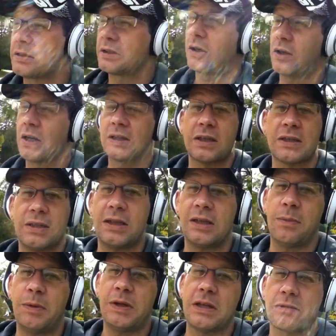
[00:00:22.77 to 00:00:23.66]
So I got the
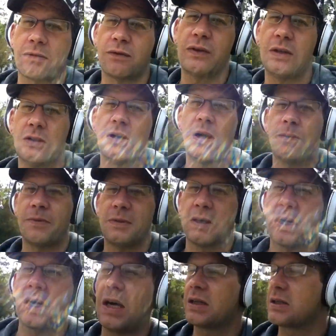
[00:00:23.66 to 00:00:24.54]
Diddy Beats review up for
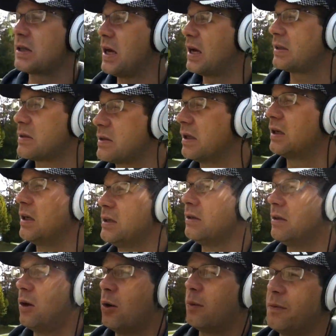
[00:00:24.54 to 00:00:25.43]
you guys last night.
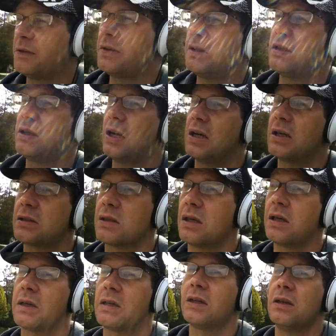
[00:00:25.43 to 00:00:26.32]
Hopefully you guys
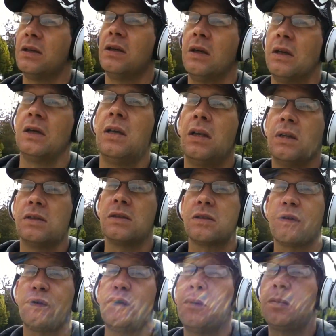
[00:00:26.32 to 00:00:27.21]
like it.
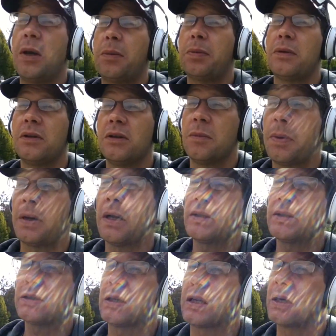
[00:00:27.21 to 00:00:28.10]
There's a few people in the
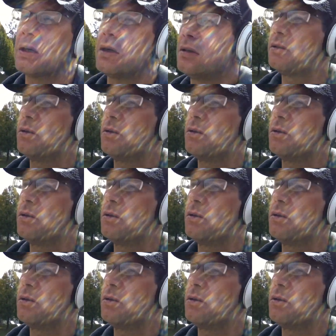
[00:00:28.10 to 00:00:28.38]
park today.